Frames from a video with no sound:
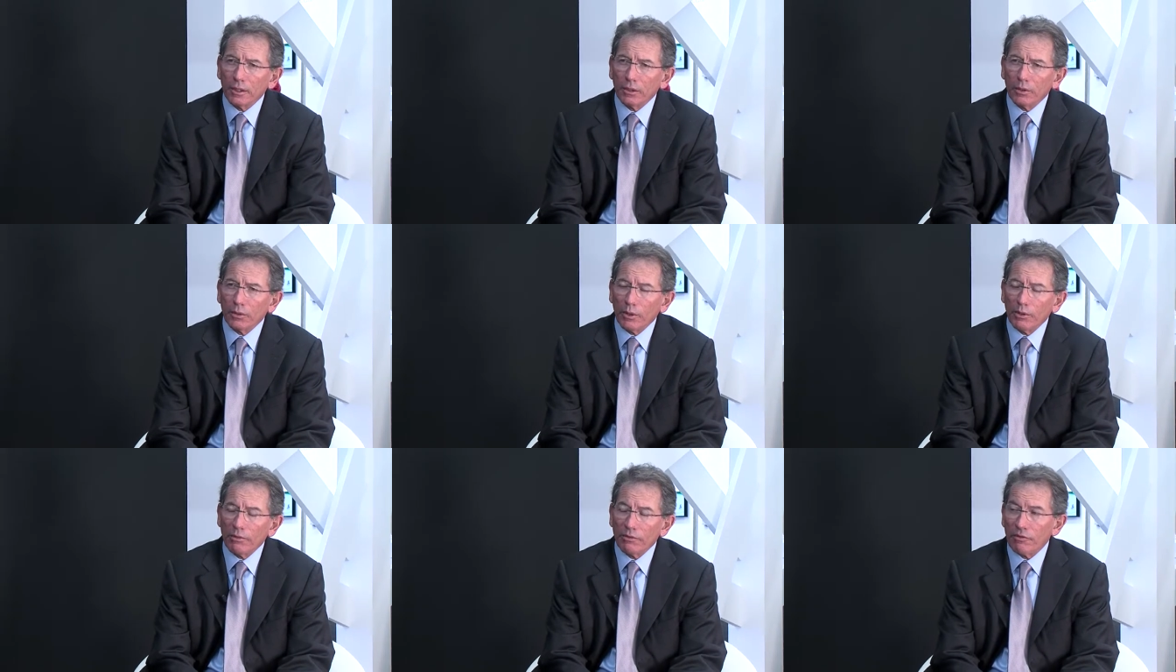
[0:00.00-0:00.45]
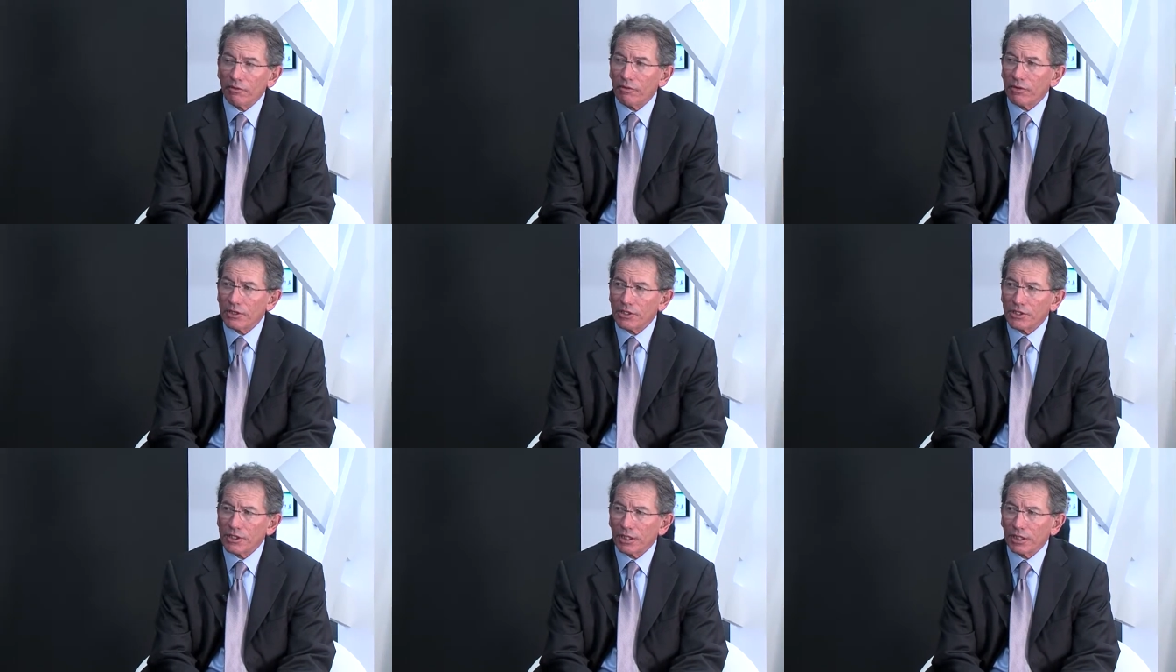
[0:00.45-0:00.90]
we have a
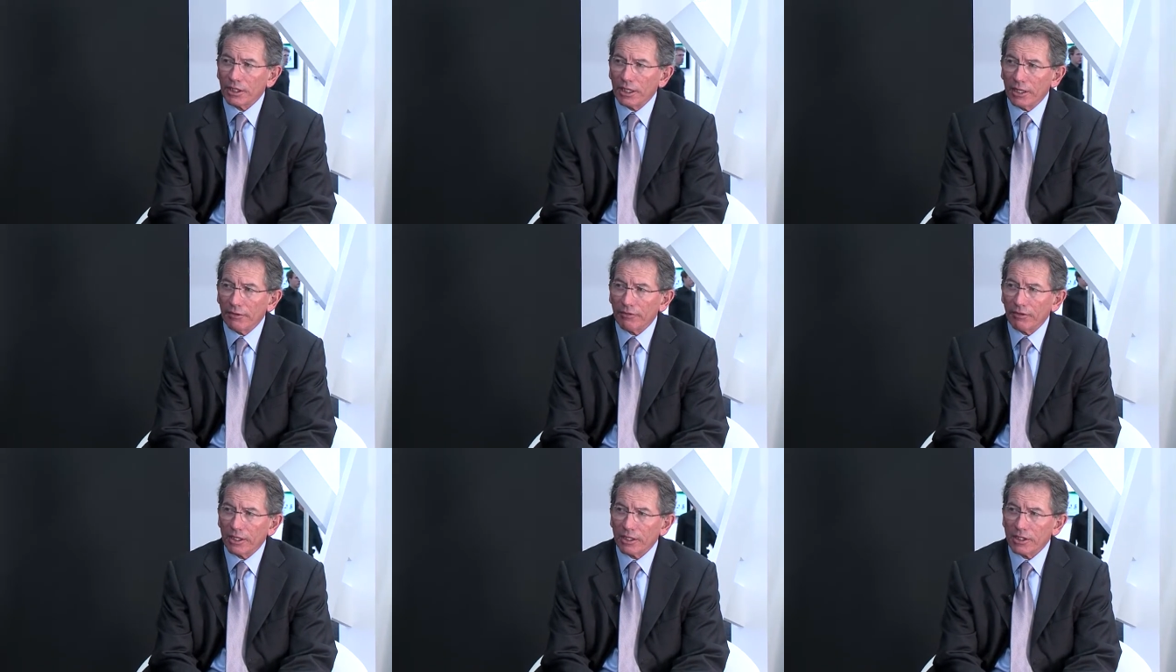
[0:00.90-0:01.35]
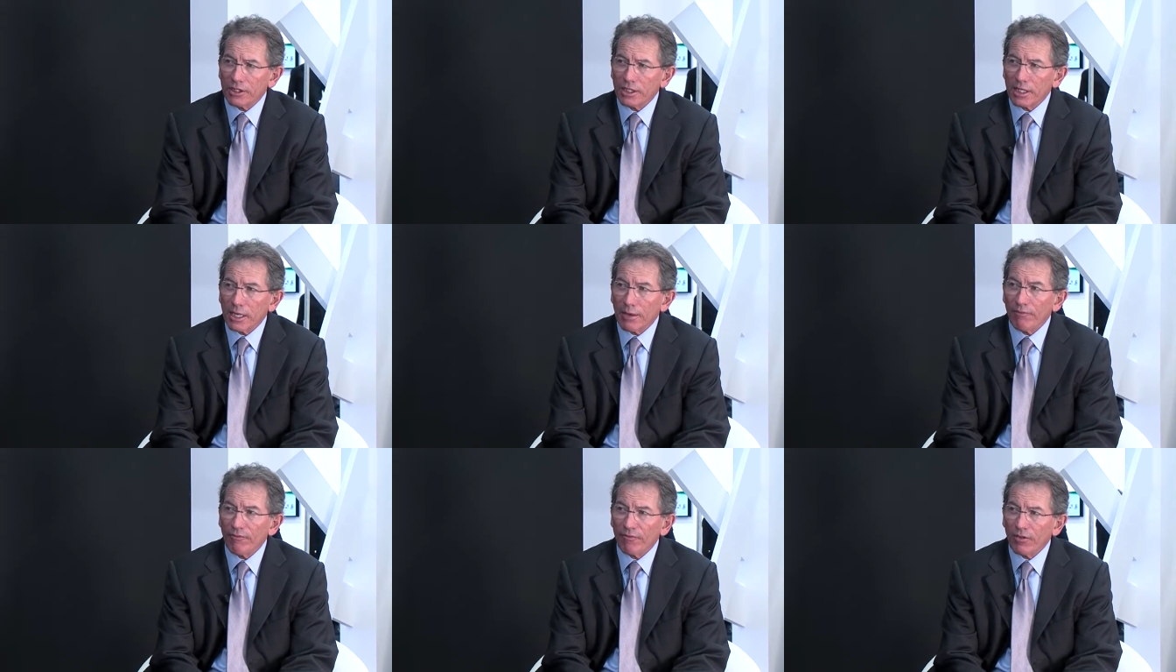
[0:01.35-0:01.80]
very significant
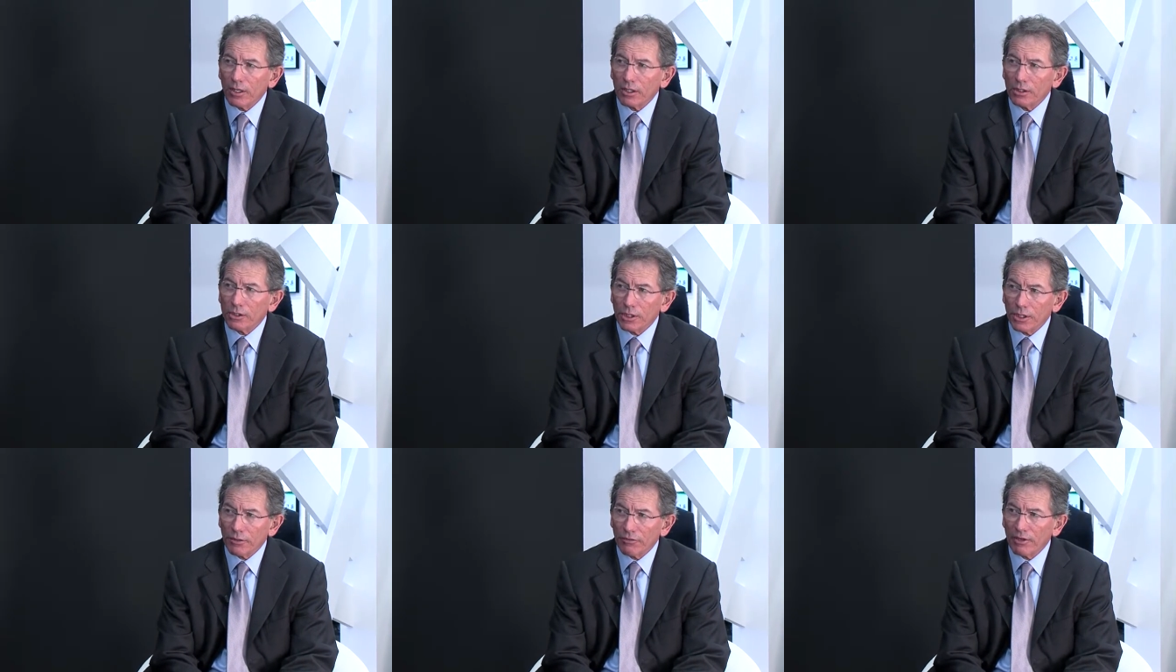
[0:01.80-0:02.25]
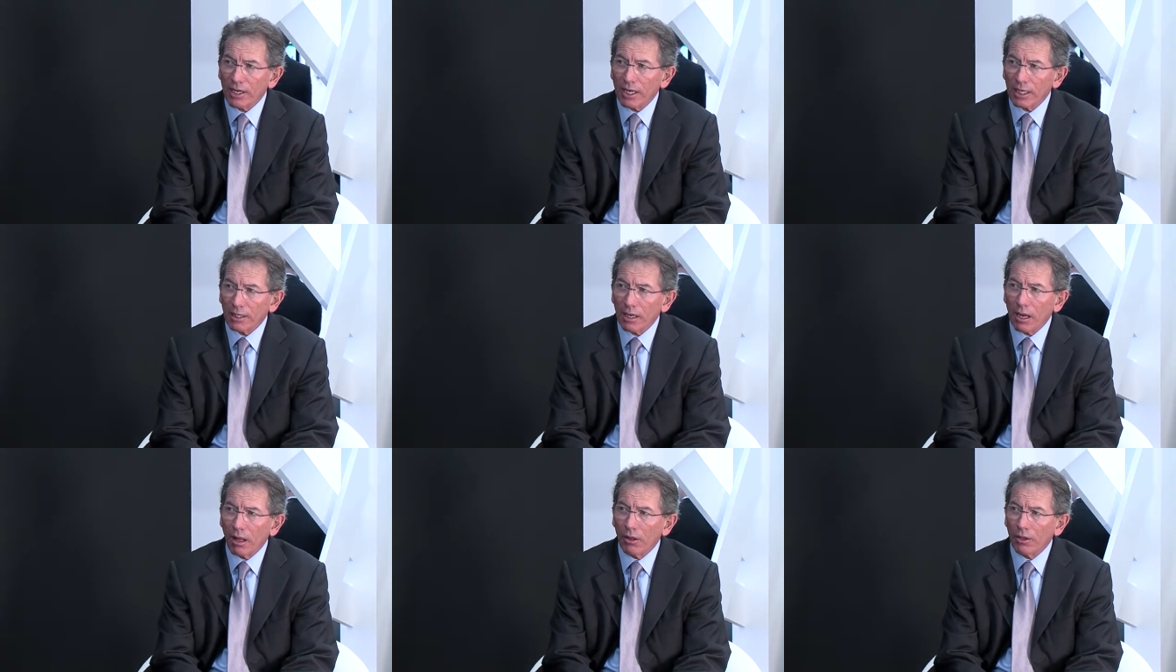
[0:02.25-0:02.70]
step function of
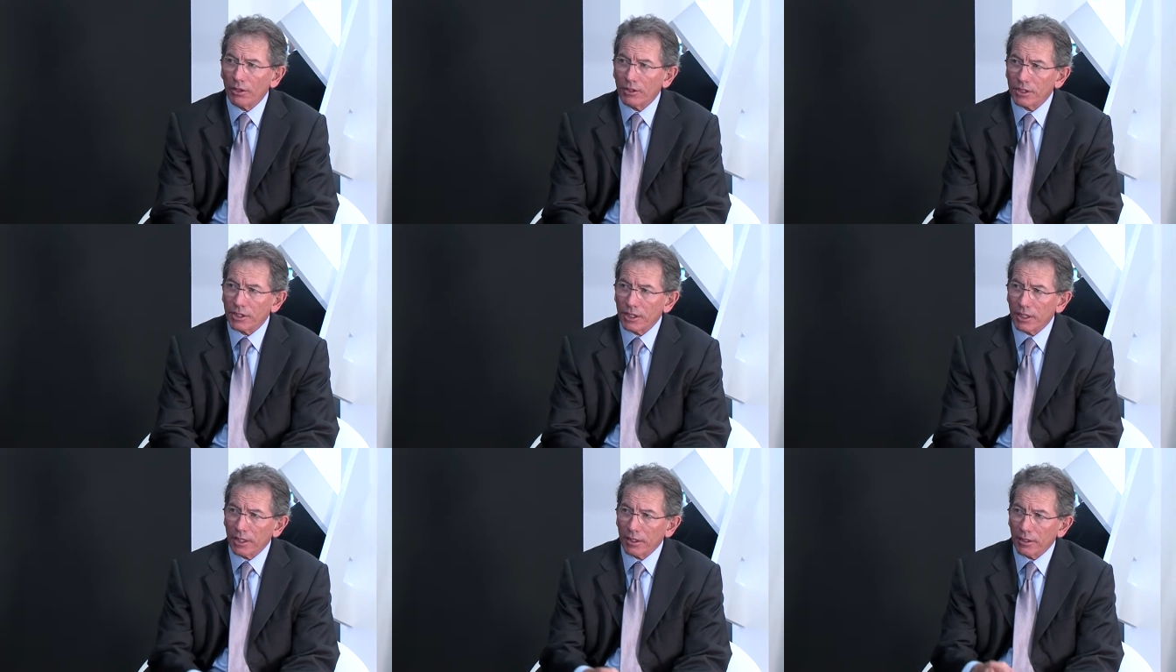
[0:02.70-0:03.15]
technology